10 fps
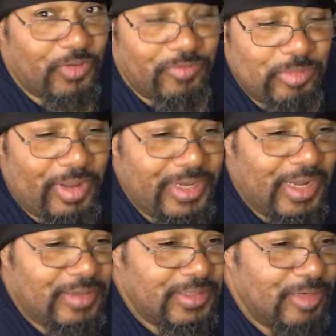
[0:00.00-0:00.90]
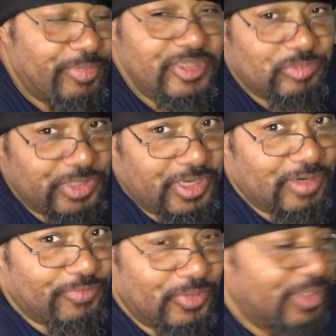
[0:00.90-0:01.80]
for everybody out there, please be
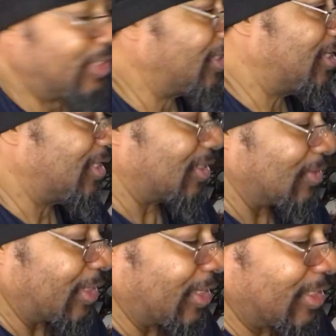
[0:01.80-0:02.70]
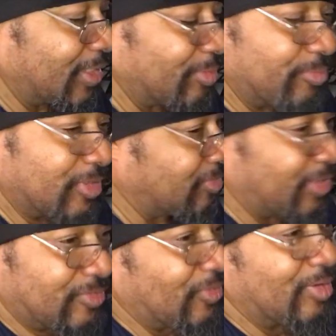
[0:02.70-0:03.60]
careful. Okay, guess
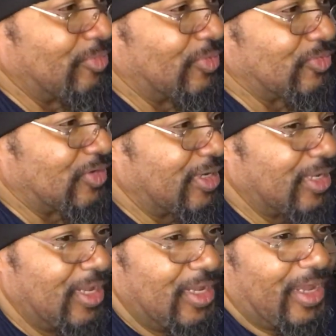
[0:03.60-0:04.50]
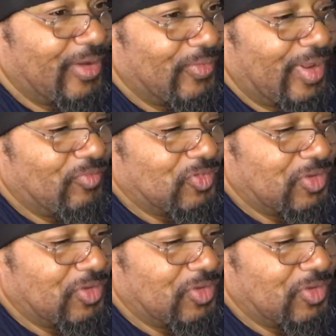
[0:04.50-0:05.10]
that's all I'm gonna say. I don't have to